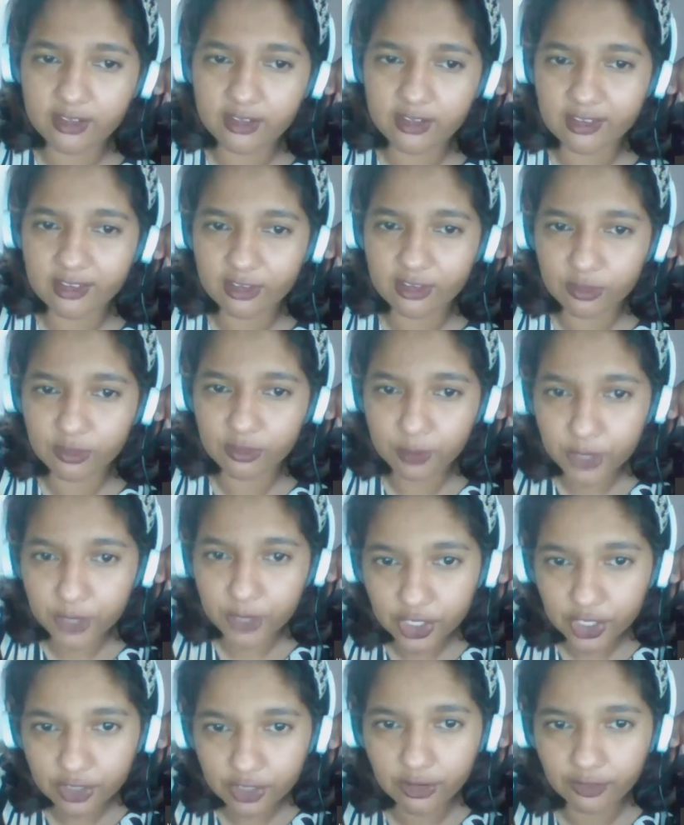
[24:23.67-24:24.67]

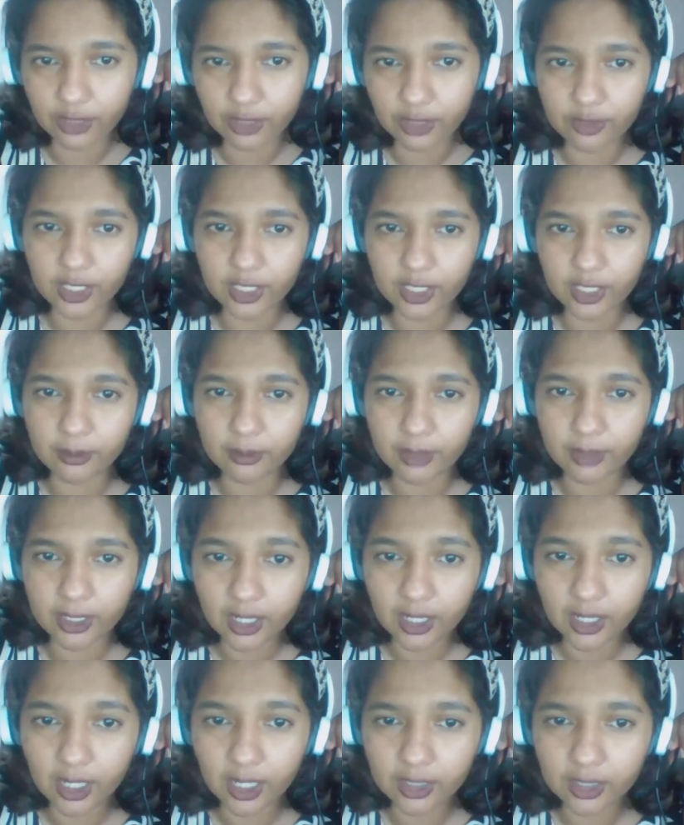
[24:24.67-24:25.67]
suspicious of counseling and
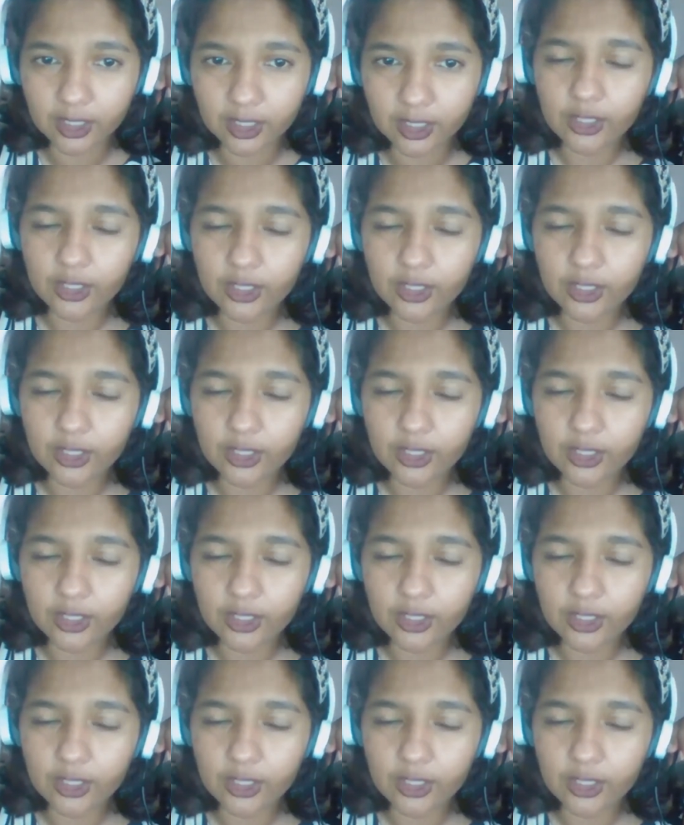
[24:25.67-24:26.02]
mental health.